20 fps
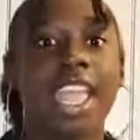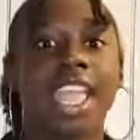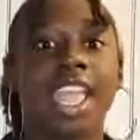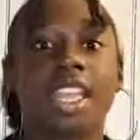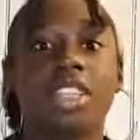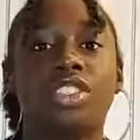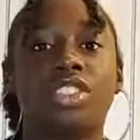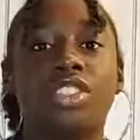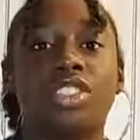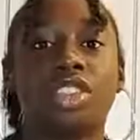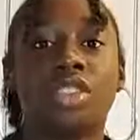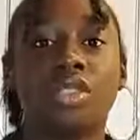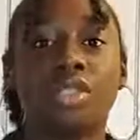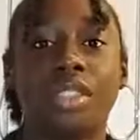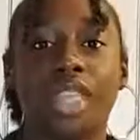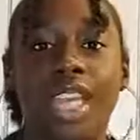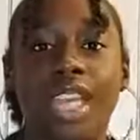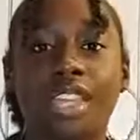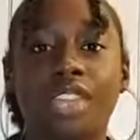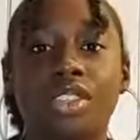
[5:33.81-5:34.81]
and show
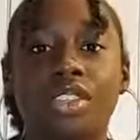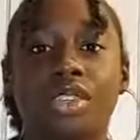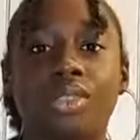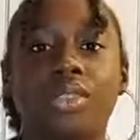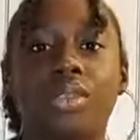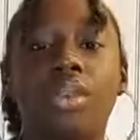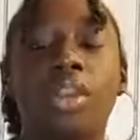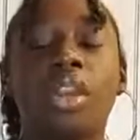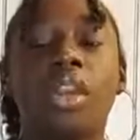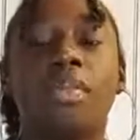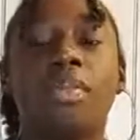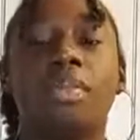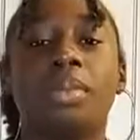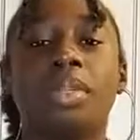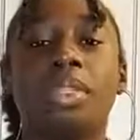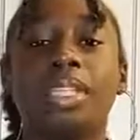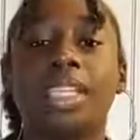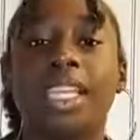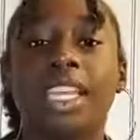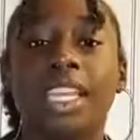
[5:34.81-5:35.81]
that you
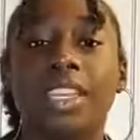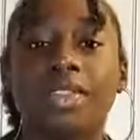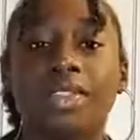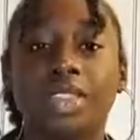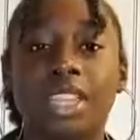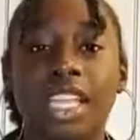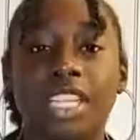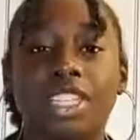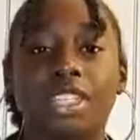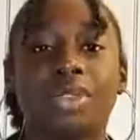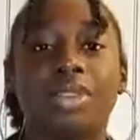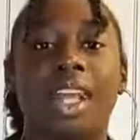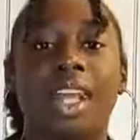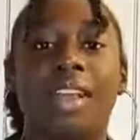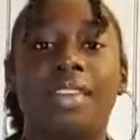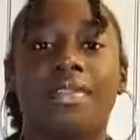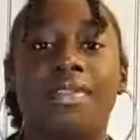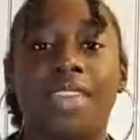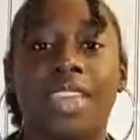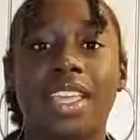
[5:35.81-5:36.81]
believe and that you
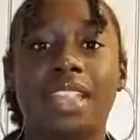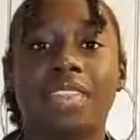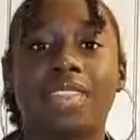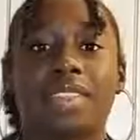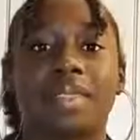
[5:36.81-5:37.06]
have faith.